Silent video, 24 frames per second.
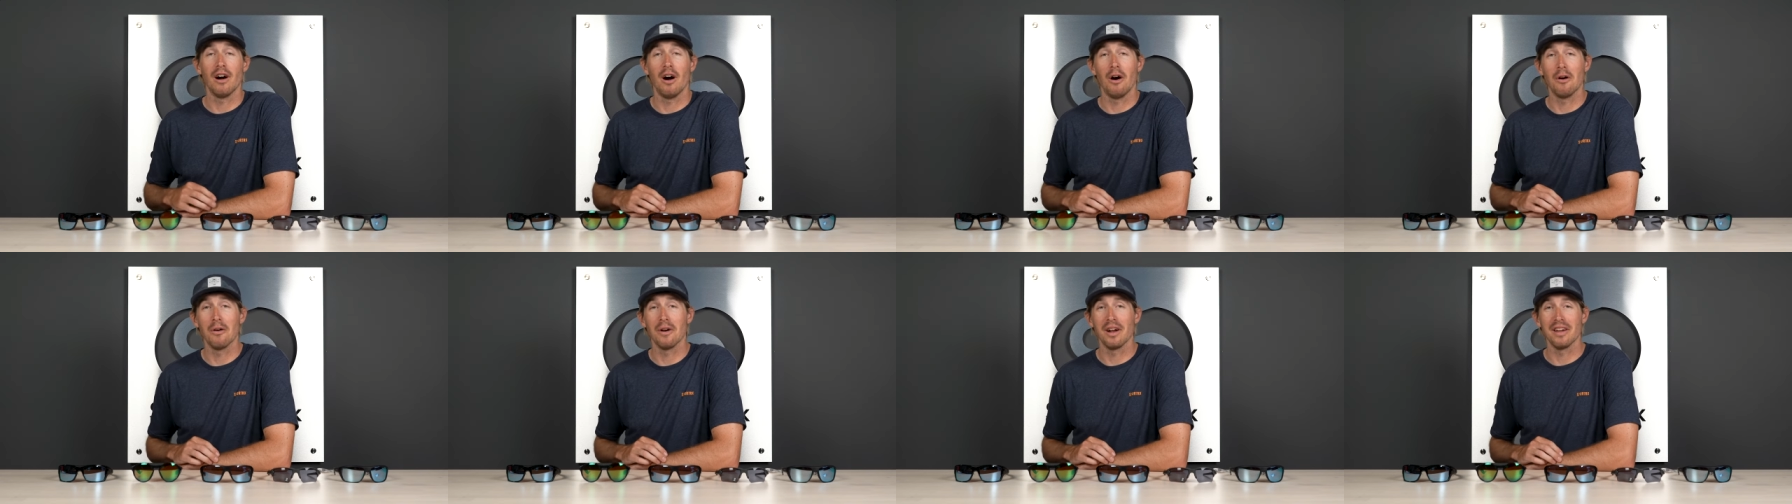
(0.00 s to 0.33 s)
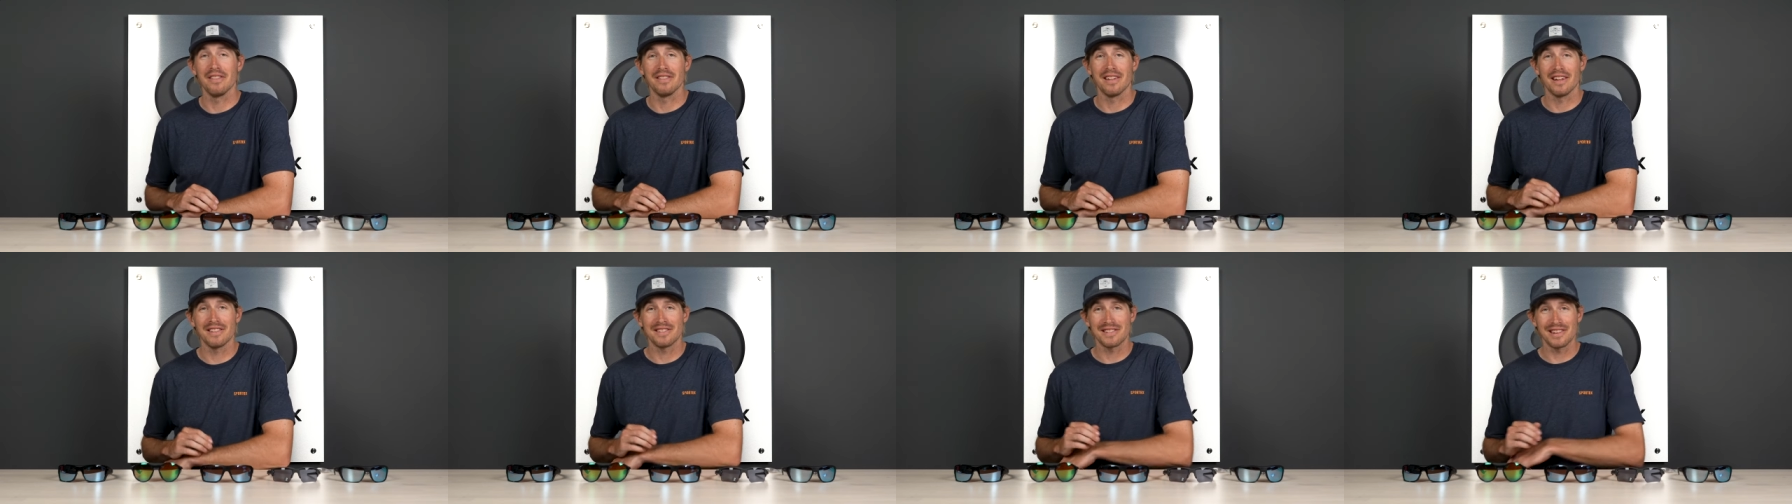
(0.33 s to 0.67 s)
All
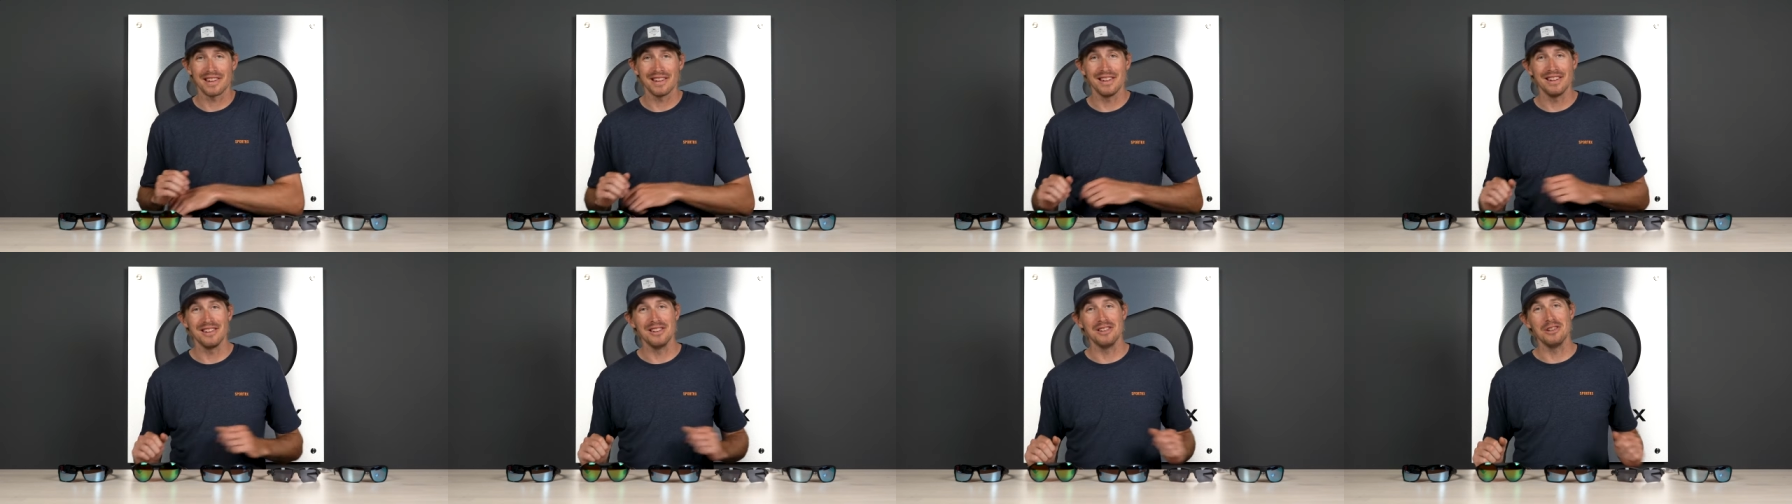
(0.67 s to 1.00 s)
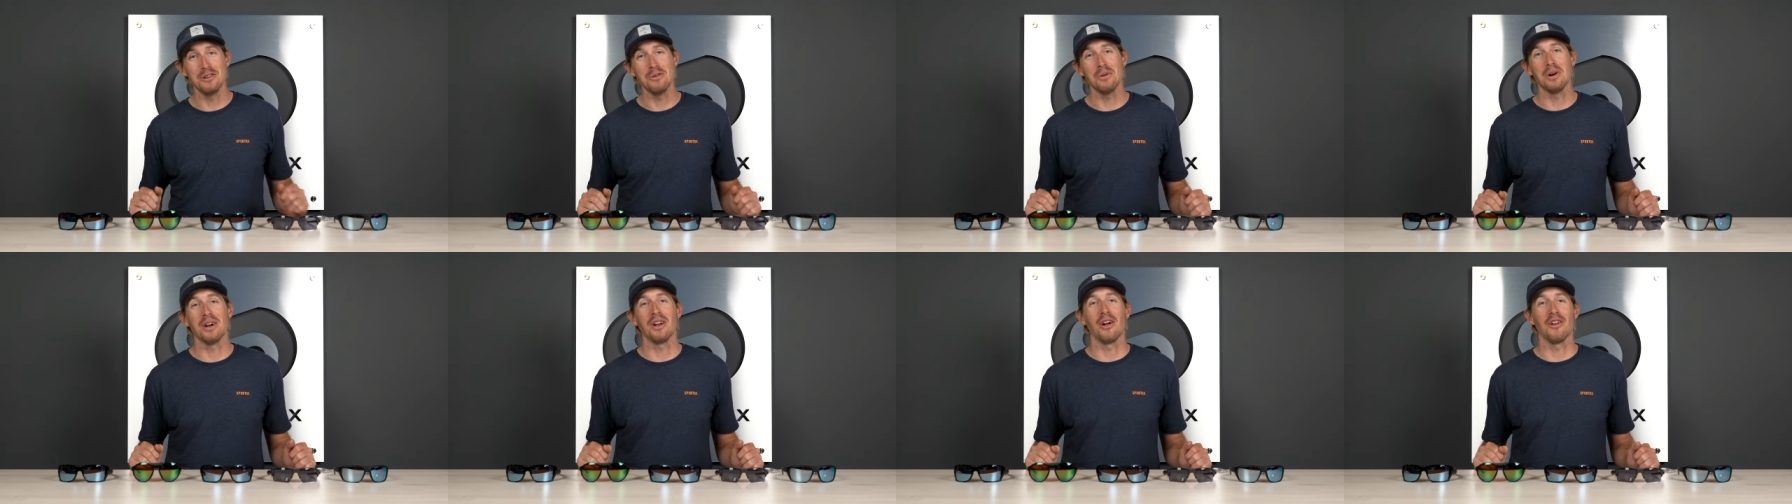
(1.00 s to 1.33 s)
right, that's gonna
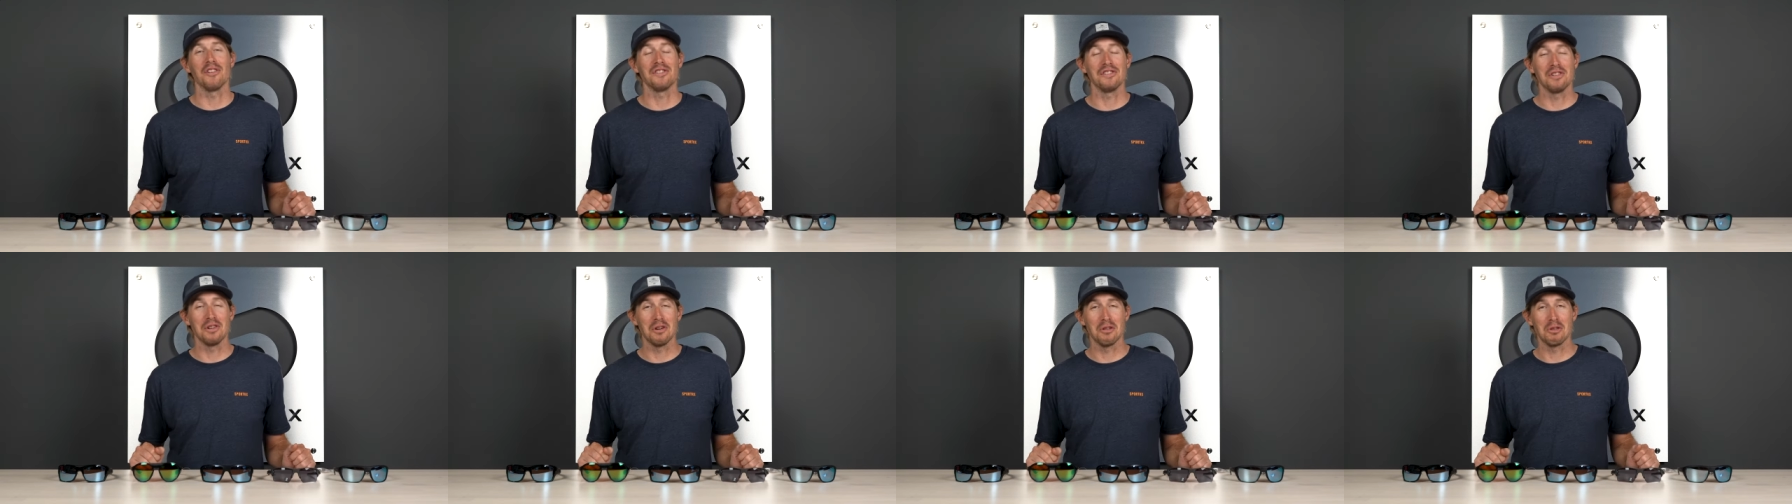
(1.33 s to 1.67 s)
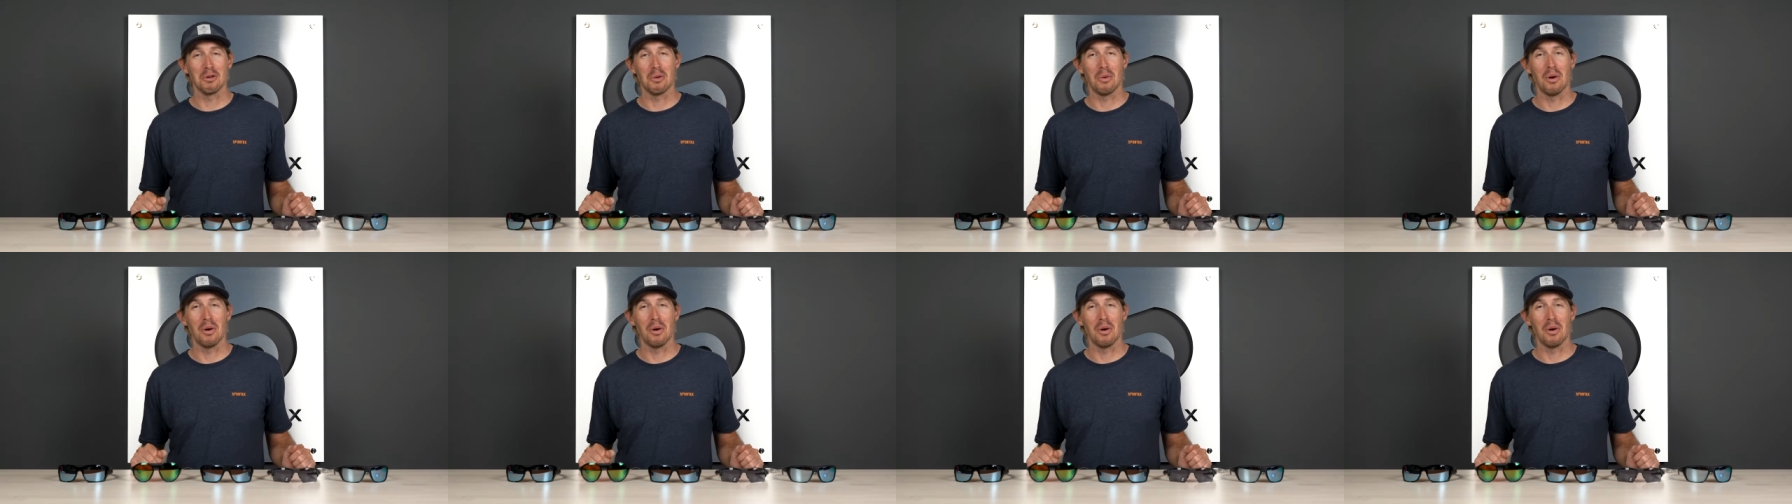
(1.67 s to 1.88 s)
do it. I'll see you on the